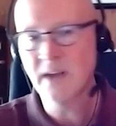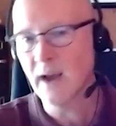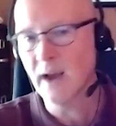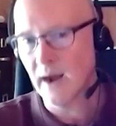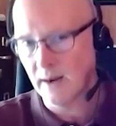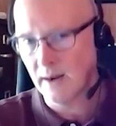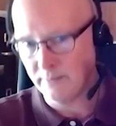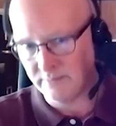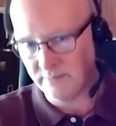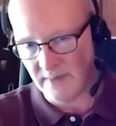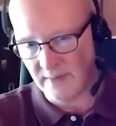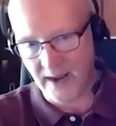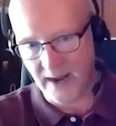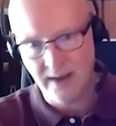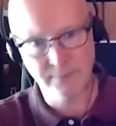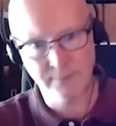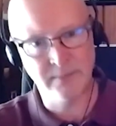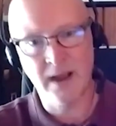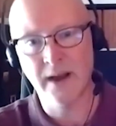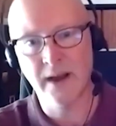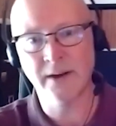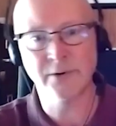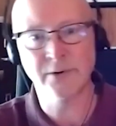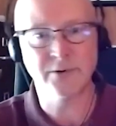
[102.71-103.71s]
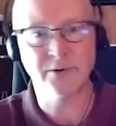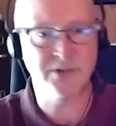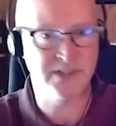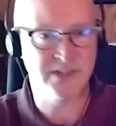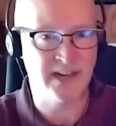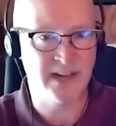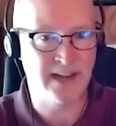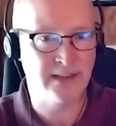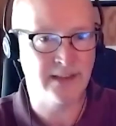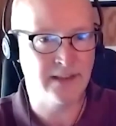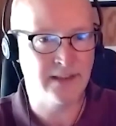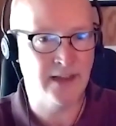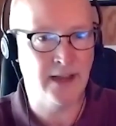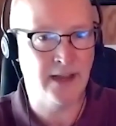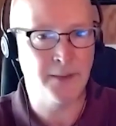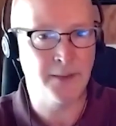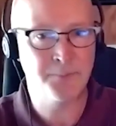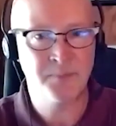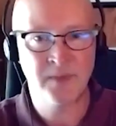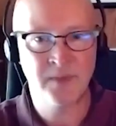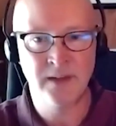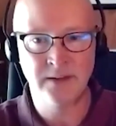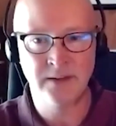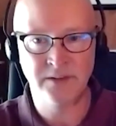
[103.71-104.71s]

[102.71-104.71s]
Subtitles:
yeah, I understand that.